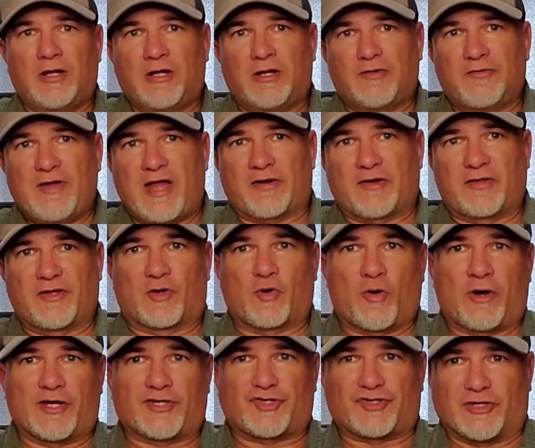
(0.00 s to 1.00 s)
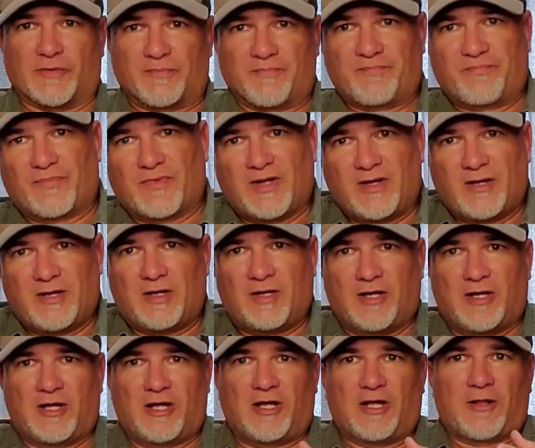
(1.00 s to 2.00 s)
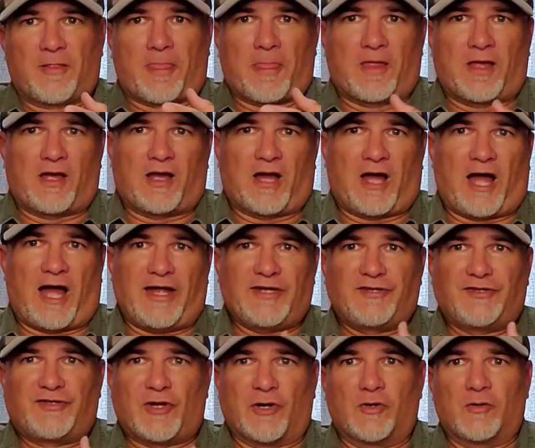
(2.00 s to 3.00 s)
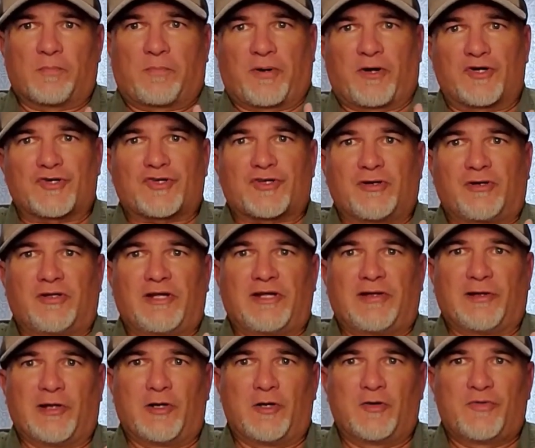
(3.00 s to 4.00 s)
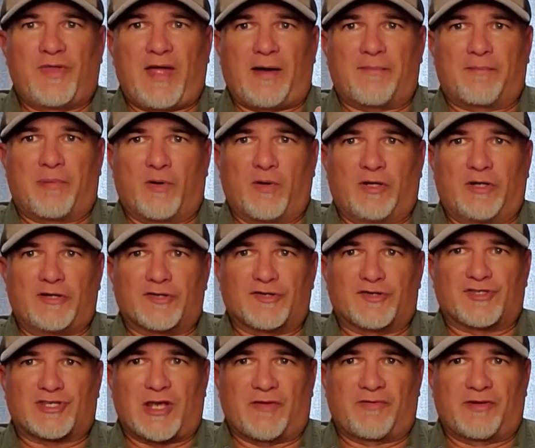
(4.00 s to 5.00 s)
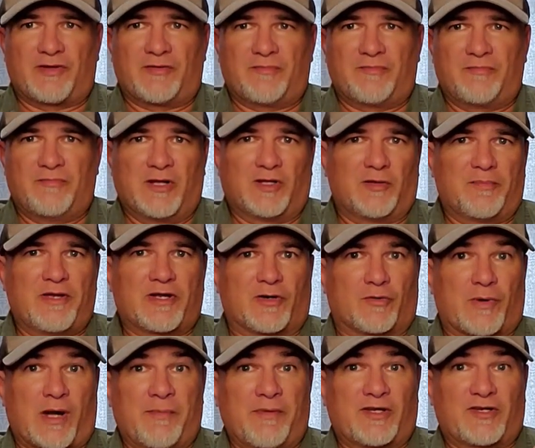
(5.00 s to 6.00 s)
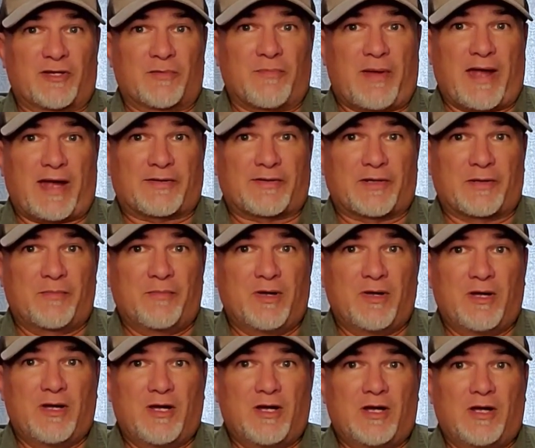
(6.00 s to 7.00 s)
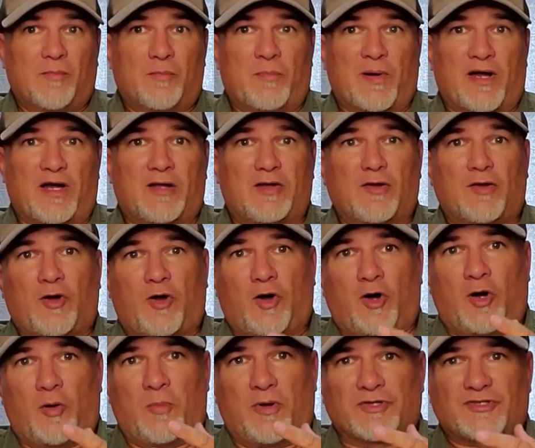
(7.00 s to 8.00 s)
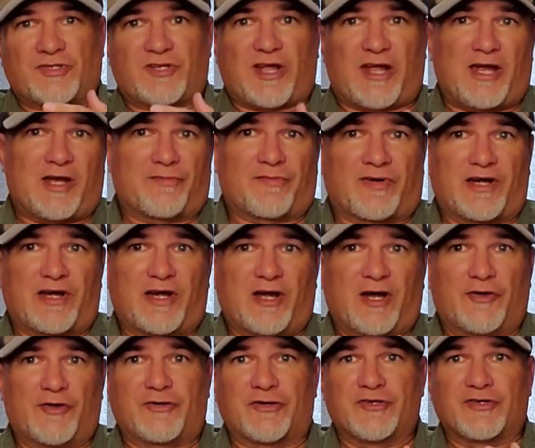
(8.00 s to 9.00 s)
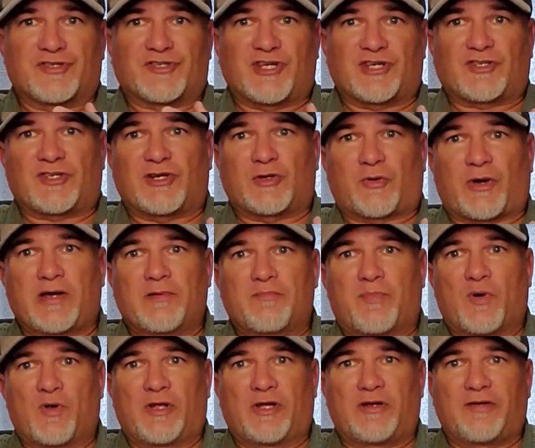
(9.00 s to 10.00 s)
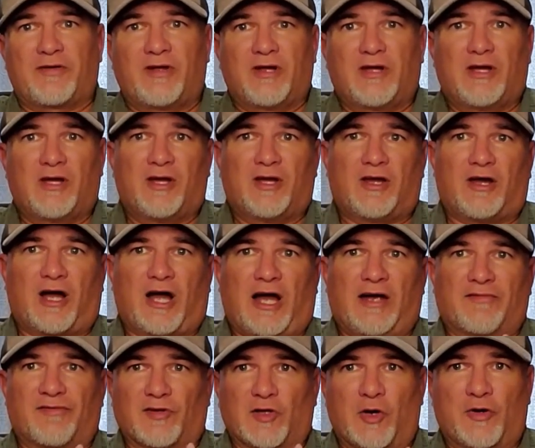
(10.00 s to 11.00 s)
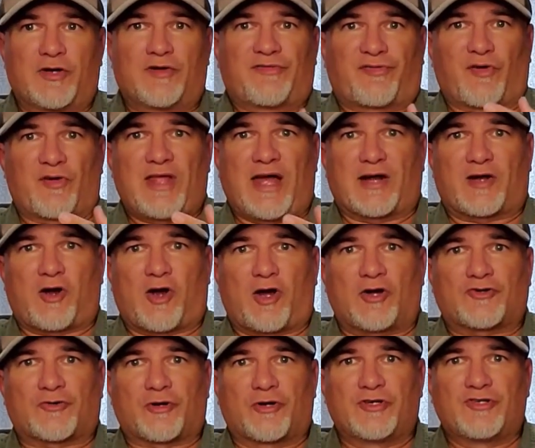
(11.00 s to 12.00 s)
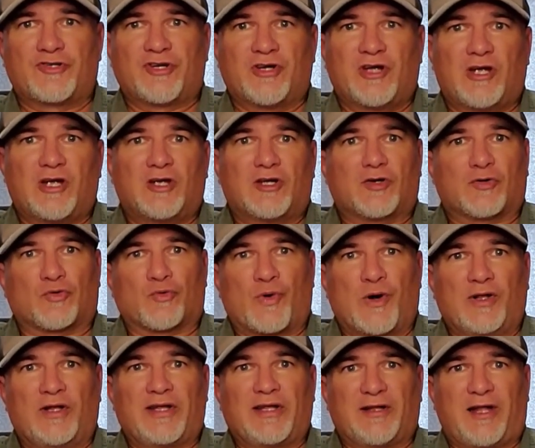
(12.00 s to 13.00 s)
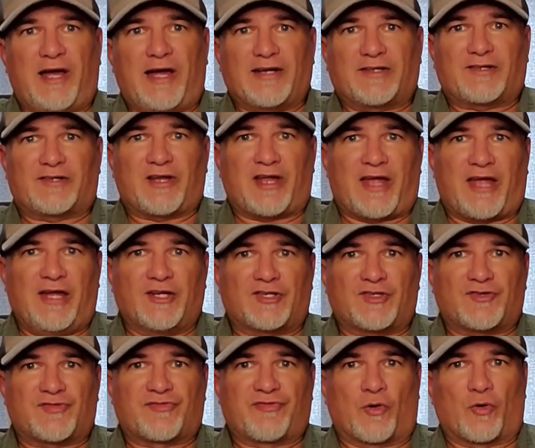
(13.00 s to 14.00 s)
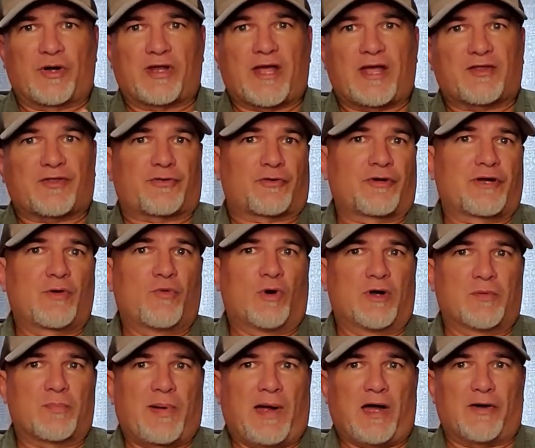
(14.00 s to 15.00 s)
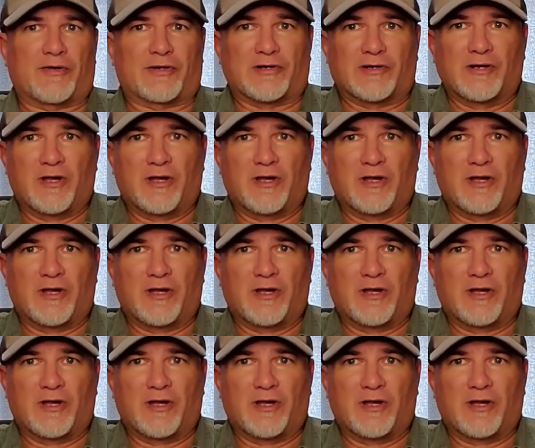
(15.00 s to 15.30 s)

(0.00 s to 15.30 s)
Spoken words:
Now to the question. I don't personally load that bullet in 7mm Remington Magnum, but almost every 160 grain bullet I've loaded for that cartridge really liked H4831 powder.